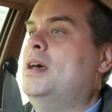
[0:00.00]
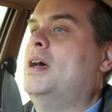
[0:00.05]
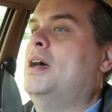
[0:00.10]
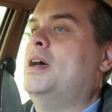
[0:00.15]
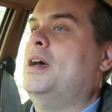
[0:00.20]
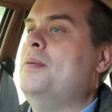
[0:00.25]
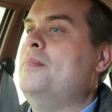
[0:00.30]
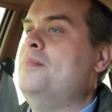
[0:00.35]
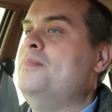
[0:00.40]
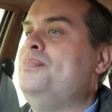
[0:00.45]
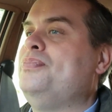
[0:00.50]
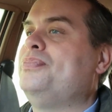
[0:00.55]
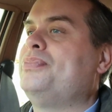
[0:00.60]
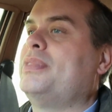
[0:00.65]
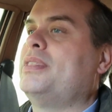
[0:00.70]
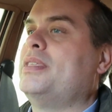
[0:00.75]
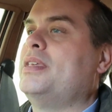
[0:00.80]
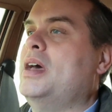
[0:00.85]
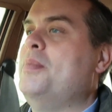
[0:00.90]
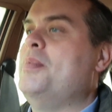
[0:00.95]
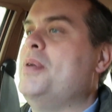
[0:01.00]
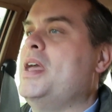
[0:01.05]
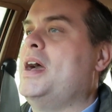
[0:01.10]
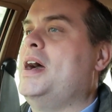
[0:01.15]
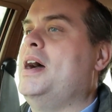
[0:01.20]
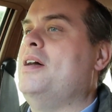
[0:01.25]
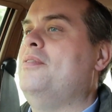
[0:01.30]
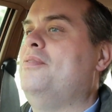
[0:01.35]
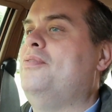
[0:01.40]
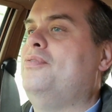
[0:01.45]
Um, and we
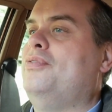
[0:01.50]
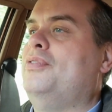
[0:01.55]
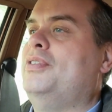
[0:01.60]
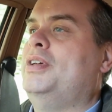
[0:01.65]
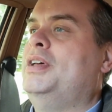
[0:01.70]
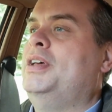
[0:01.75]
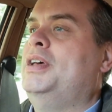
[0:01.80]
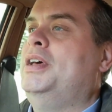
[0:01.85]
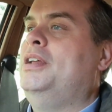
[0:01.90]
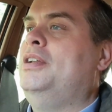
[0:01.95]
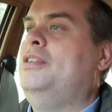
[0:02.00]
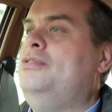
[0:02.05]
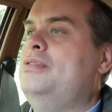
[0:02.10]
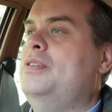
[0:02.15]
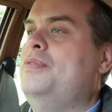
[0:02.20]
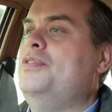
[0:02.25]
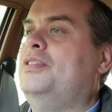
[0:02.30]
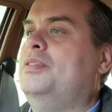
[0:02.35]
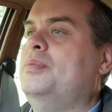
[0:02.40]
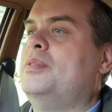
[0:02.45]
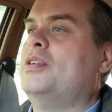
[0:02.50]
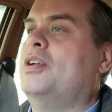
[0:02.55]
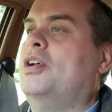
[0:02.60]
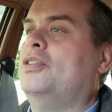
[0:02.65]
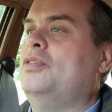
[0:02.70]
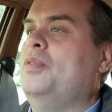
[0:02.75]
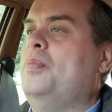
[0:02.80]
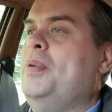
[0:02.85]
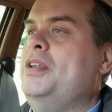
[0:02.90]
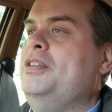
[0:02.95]
have driven some
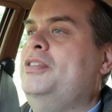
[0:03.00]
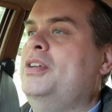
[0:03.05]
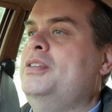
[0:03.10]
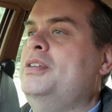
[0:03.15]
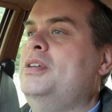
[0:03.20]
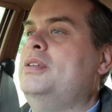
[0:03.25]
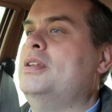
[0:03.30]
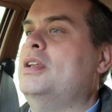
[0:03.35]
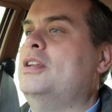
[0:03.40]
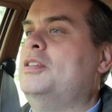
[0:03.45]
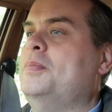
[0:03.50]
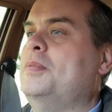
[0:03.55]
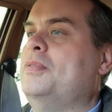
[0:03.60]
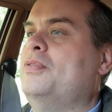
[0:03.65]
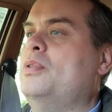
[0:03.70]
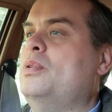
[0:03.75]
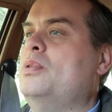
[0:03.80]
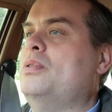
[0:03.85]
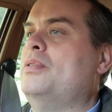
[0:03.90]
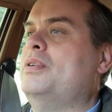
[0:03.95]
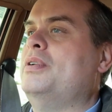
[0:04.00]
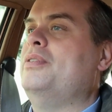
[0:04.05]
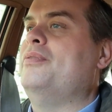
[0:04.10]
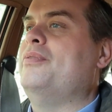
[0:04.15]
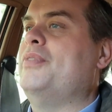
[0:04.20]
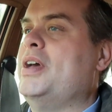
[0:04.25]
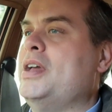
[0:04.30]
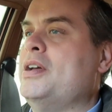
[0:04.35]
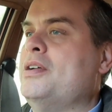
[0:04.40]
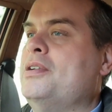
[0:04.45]
cars with Pinto units before,
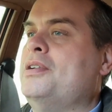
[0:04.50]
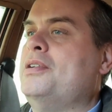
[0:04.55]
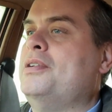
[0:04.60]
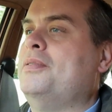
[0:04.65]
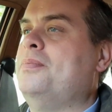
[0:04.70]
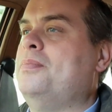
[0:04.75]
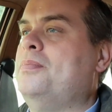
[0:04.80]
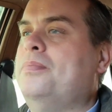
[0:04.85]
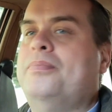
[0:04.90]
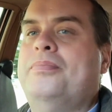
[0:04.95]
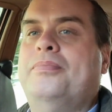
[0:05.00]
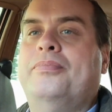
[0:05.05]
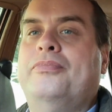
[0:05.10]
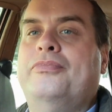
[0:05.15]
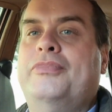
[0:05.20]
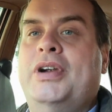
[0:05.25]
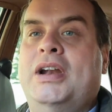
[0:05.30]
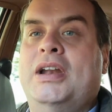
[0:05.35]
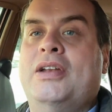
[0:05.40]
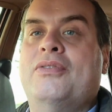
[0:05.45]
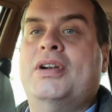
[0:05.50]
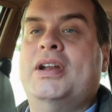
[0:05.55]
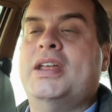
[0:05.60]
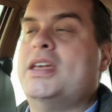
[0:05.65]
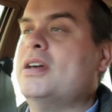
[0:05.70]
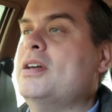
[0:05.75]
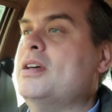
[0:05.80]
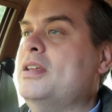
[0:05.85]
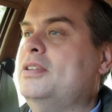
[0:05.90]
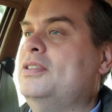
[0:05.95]
and they are really, really
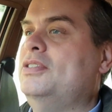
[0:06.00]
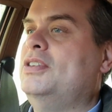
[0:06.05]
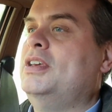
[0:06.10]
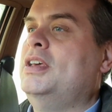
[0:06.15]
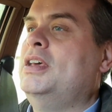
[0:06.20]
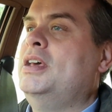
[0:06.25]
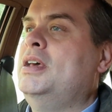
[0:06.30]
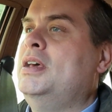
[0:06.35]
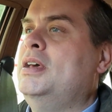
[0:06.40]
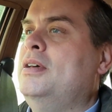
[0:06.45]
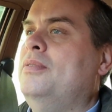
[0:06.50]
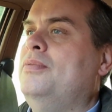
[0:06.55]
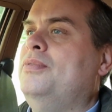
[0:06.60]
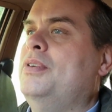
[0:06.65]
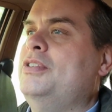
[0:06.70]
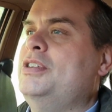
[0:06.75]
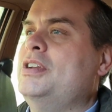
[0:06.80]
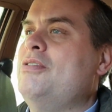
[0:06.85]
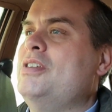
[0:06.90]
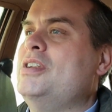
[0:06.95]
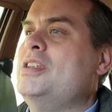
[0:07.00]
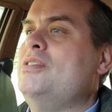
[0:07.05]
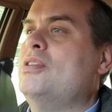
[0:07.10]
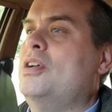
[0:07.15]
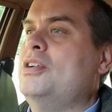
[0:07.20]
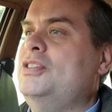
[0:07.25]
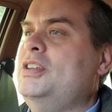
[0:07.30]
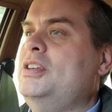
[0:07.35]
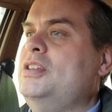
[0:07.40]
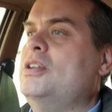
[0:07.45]
good. So it generated
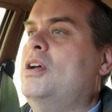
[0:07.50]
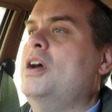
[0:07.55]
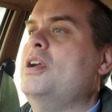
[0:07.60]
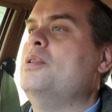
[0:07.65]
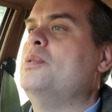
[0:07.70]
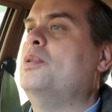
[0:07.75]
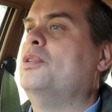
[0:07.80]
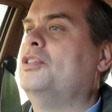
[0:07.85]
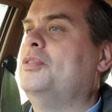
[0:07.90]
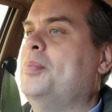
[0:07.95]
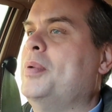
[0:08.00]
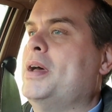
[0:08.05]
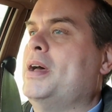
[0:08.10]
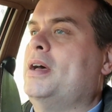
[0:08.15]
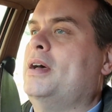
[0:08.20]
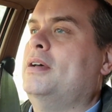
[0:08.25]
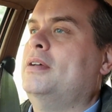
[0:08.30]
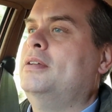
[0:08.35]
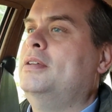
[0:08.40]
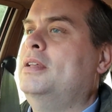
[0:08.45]
ninety-nine horsepower.